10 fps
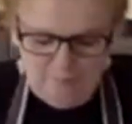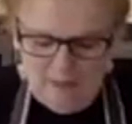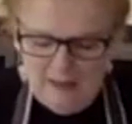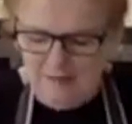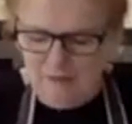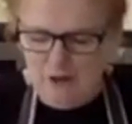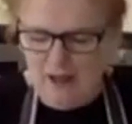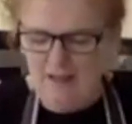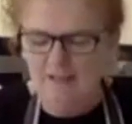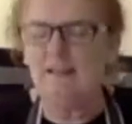I have got
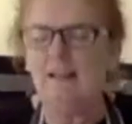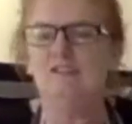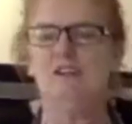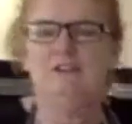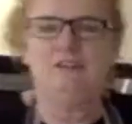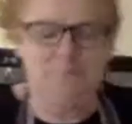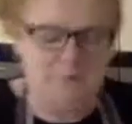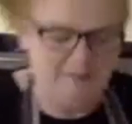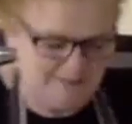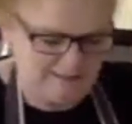8 digestive
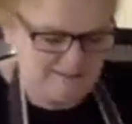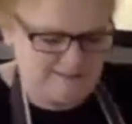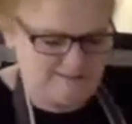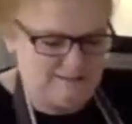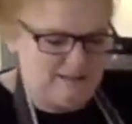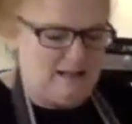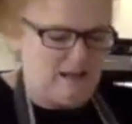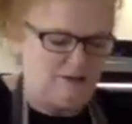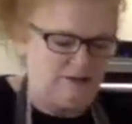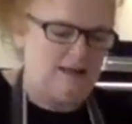biscuits,
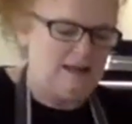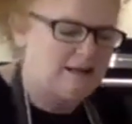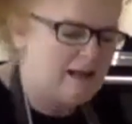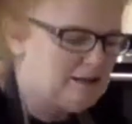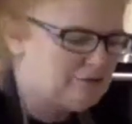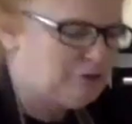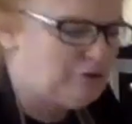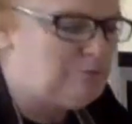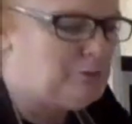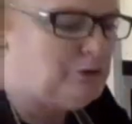okay, and I've
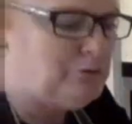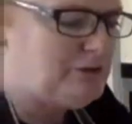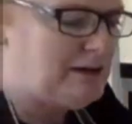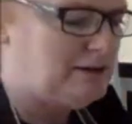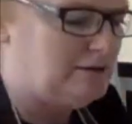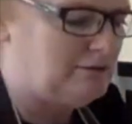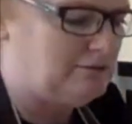crumbled them down.